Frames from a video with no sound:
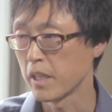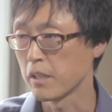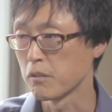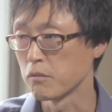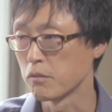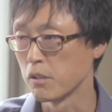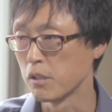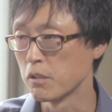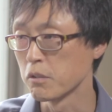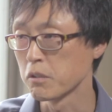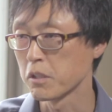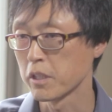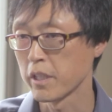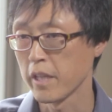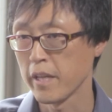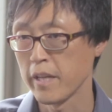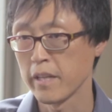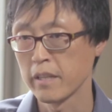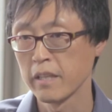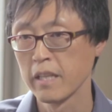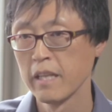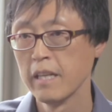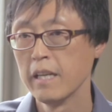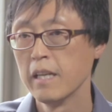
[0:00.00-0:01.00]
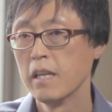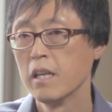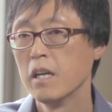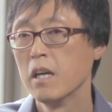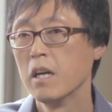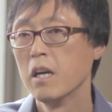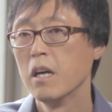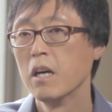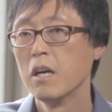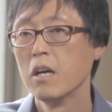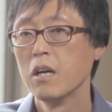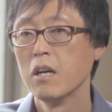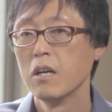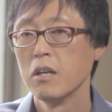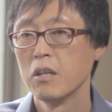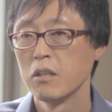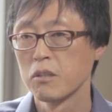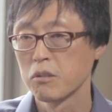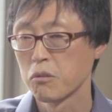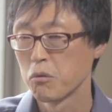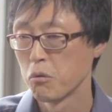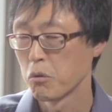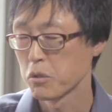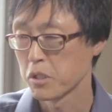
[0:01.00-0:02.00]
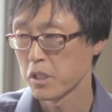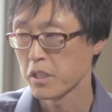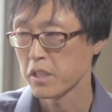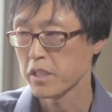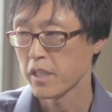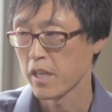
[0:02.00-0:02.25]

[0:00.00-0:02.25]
And we looked at coaching